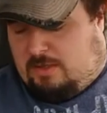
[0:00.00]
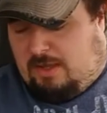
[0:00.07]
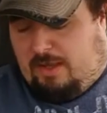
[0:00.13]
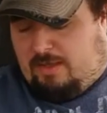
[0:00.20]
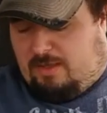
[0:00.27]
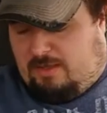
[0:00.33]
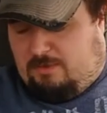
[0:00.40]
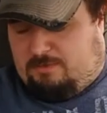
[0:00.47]

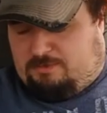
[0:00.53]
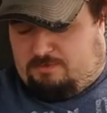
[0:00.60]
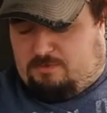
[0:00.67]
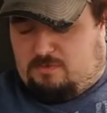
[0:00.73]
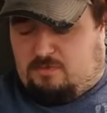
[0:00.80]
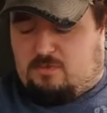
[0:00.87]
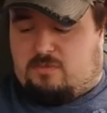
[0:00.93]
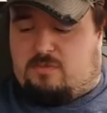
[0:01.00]
like,
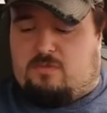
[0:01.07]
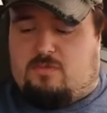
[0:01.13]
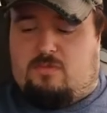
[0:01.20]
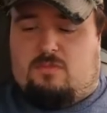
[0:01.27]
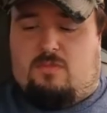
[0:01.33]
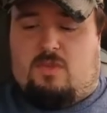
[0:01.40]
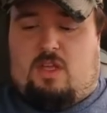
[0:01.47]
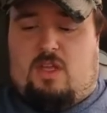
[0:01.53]

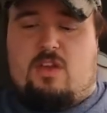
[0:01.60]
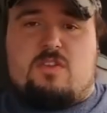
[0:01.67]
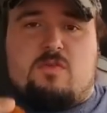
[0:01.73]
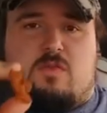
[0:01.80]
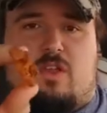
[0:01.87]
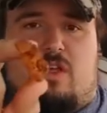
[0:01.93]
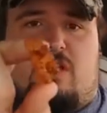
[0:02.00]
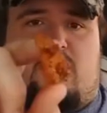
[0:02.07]
here's
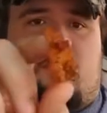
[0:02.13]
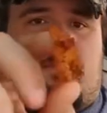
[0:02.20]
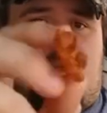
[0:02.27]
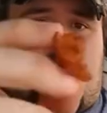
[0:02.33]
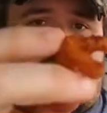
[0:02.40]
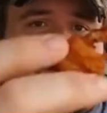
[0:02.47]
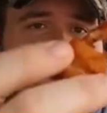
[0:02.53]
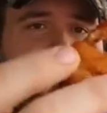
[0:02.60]
one of the onion
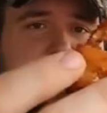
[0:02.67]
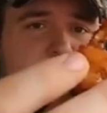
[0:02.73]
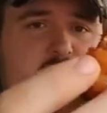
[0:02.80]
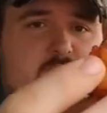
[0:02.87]
pieces,